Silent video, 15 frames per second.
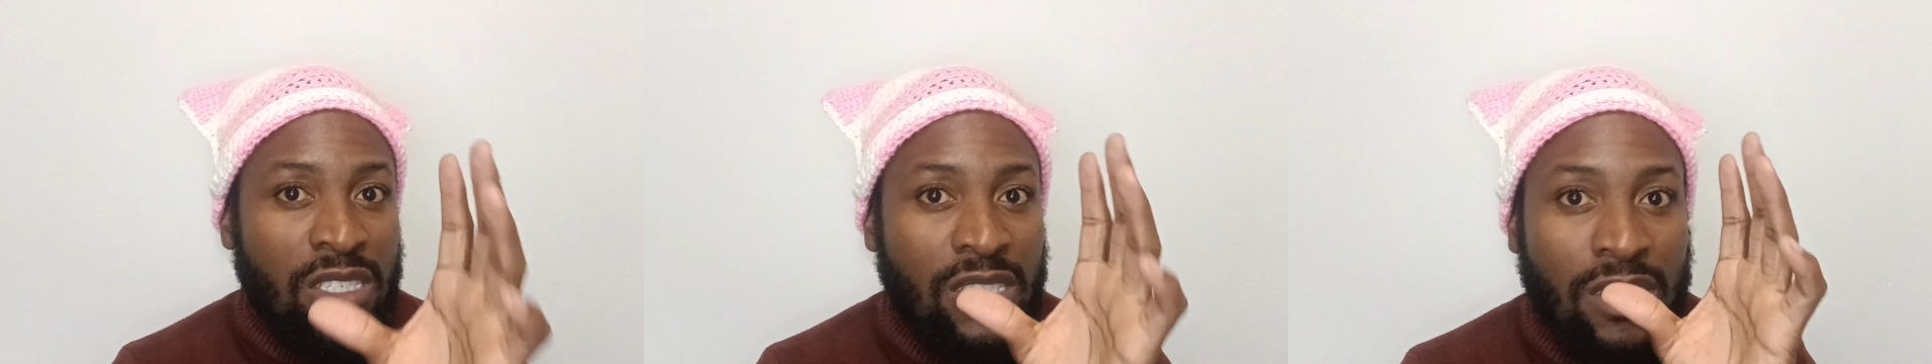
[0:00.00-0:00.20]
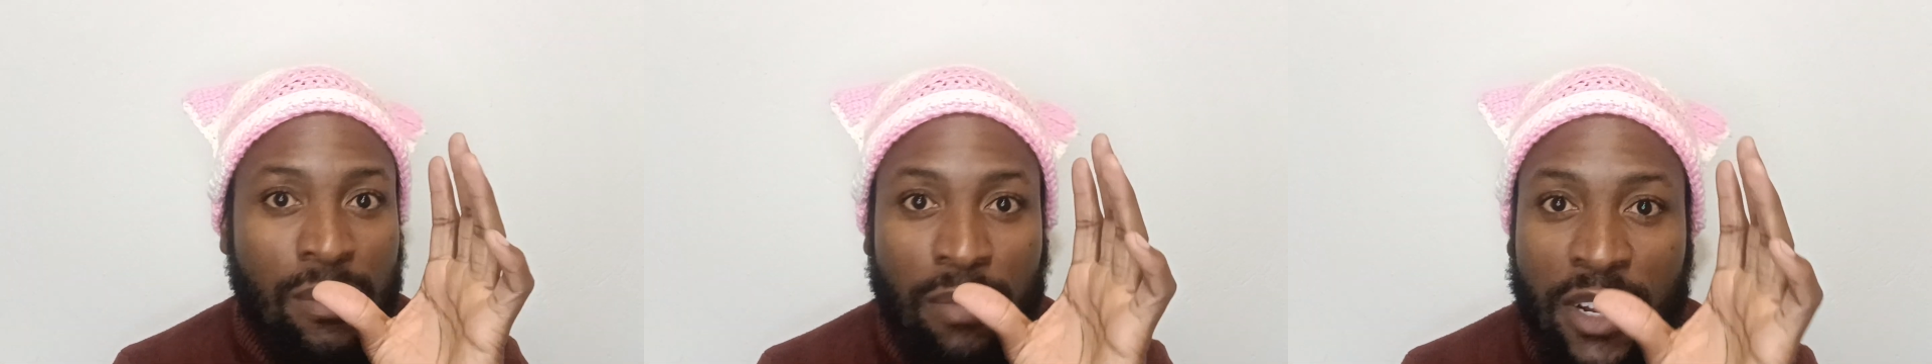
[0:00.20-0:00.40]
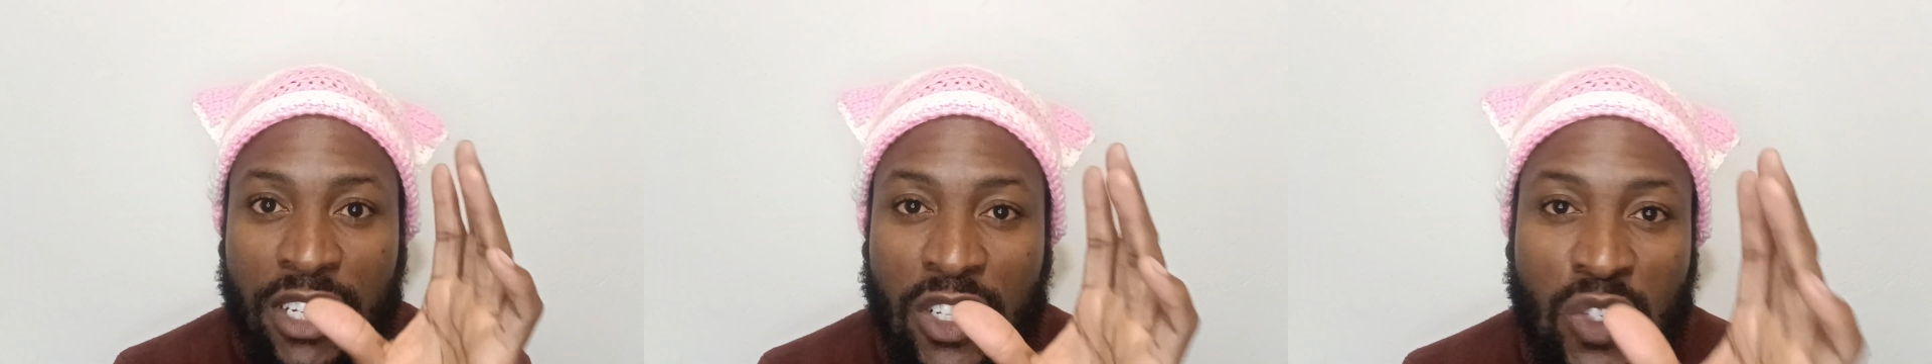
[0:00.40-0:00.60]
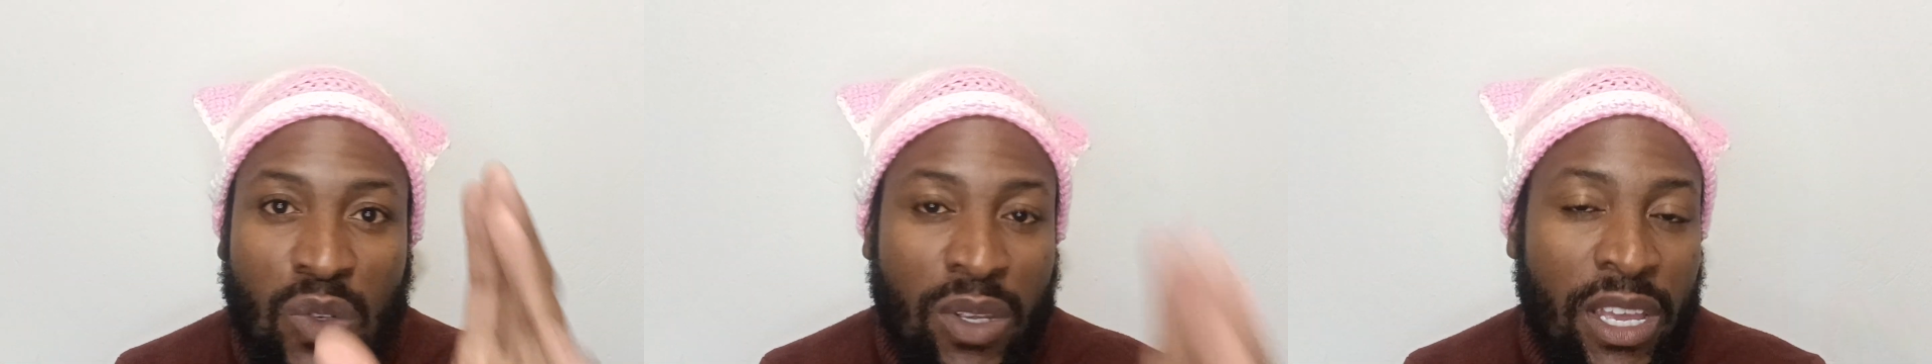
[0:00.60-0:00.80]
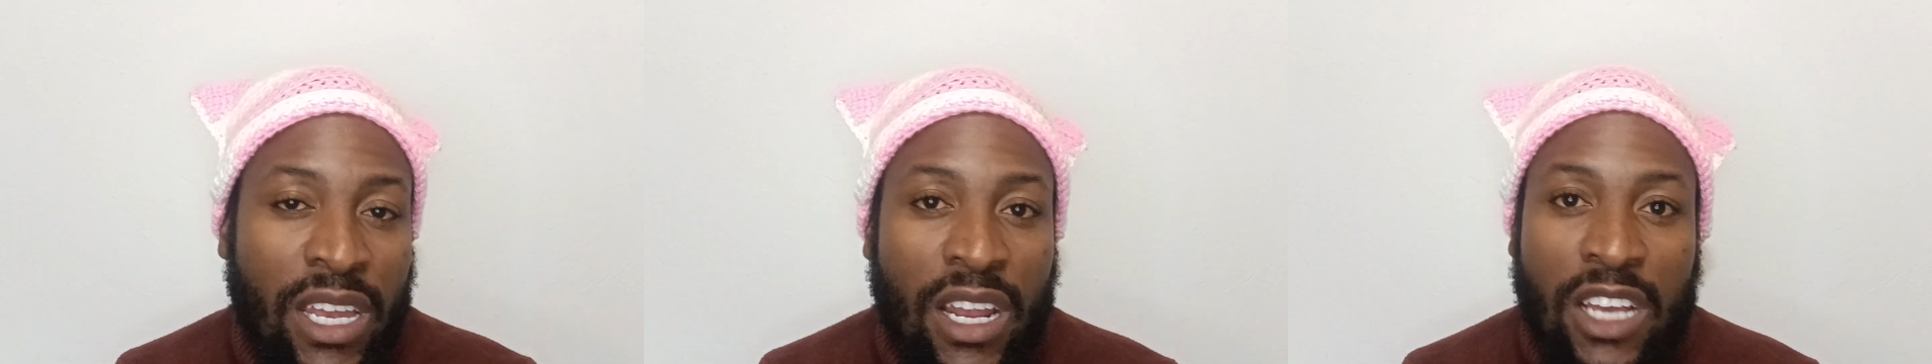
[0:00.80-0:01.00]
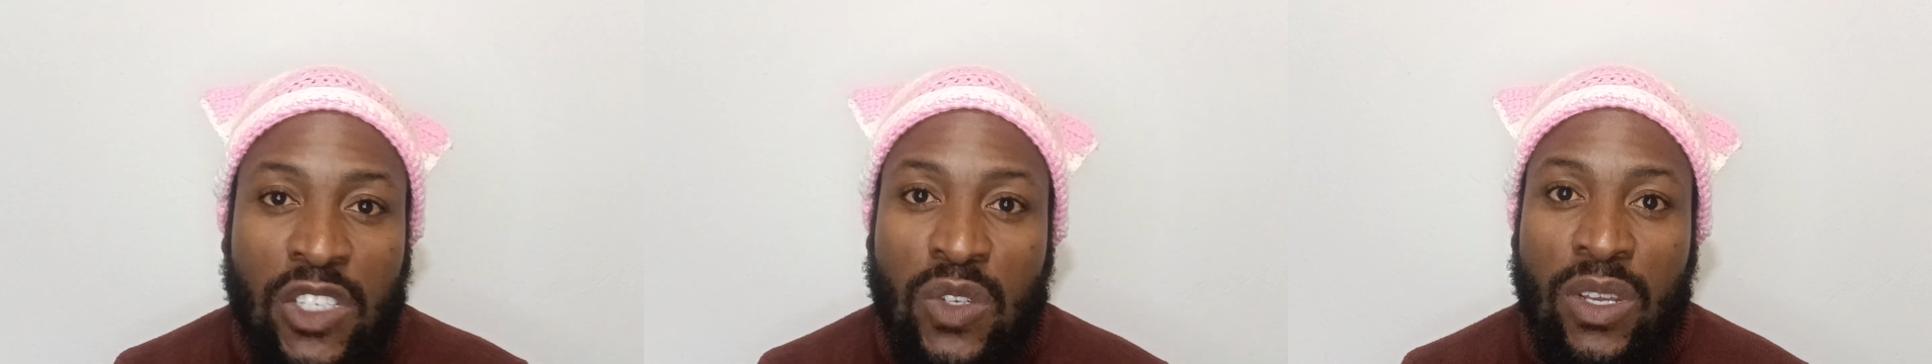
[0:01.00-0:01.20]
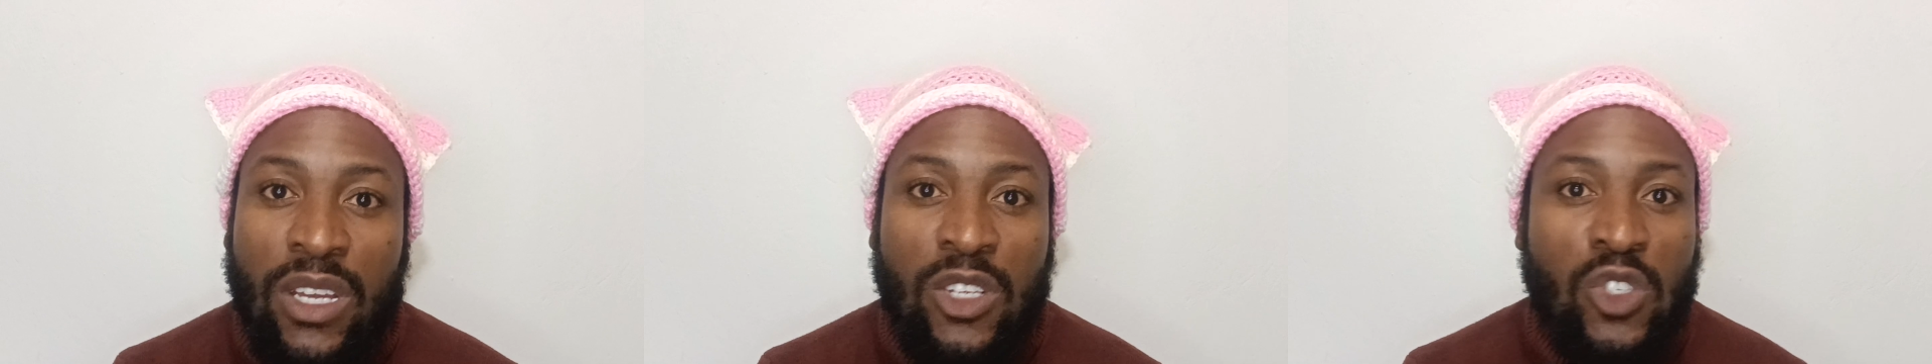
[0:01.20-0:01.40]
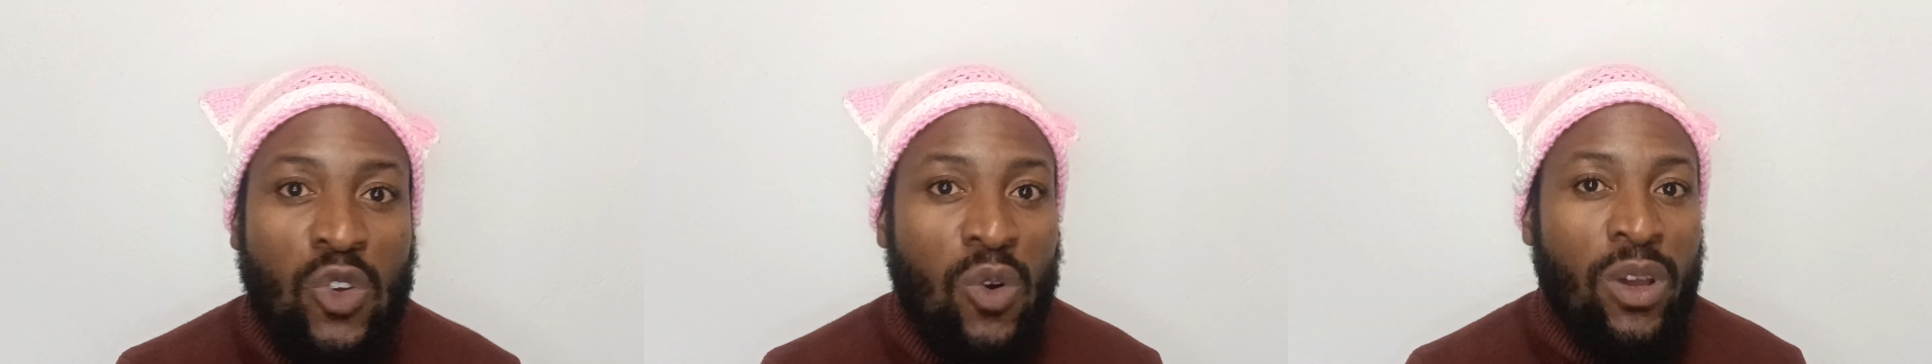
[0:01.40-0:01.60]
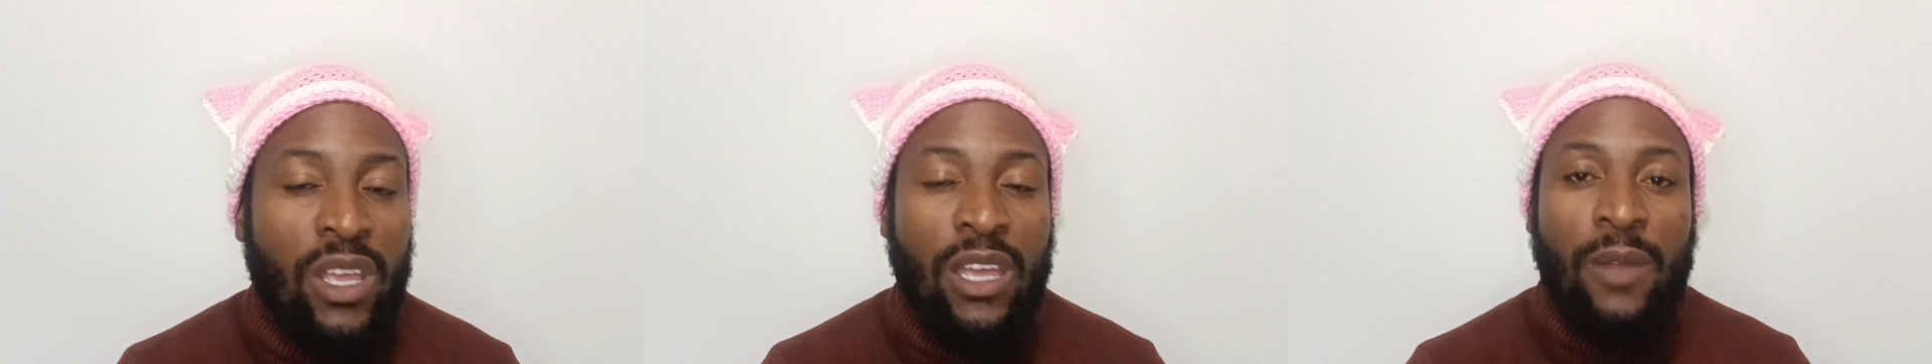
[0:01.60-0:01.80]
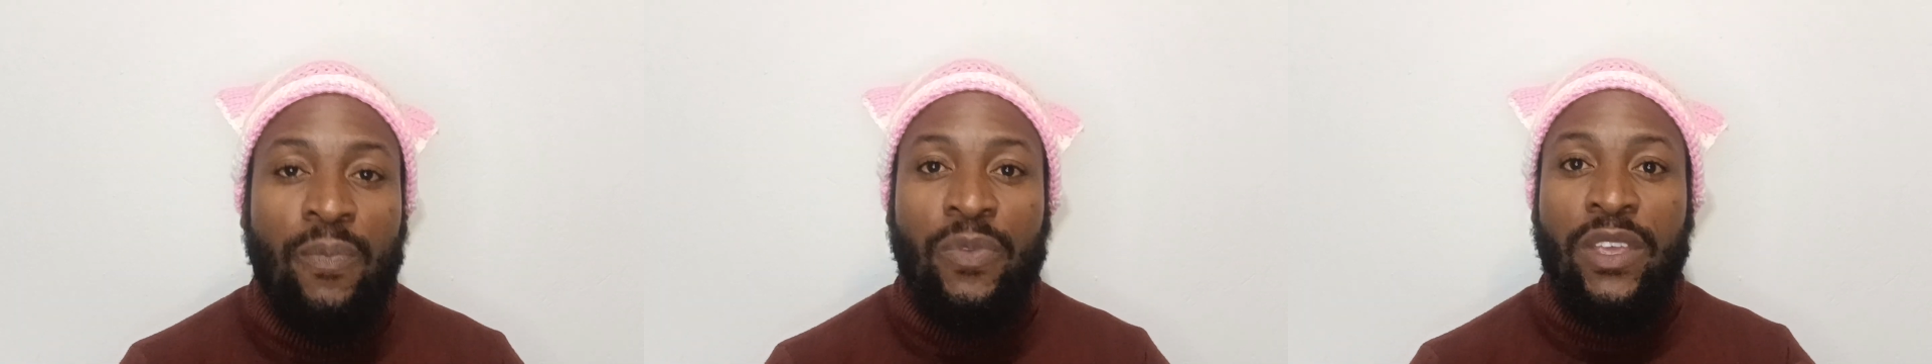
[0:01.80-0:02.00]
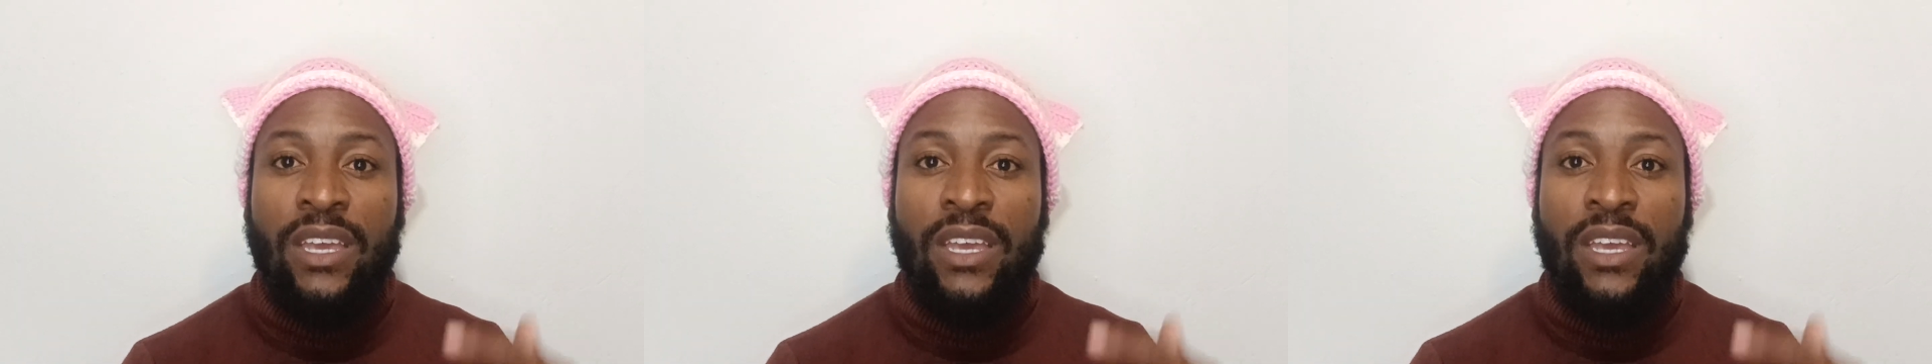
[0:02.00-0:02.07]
simply just to get us to get talking,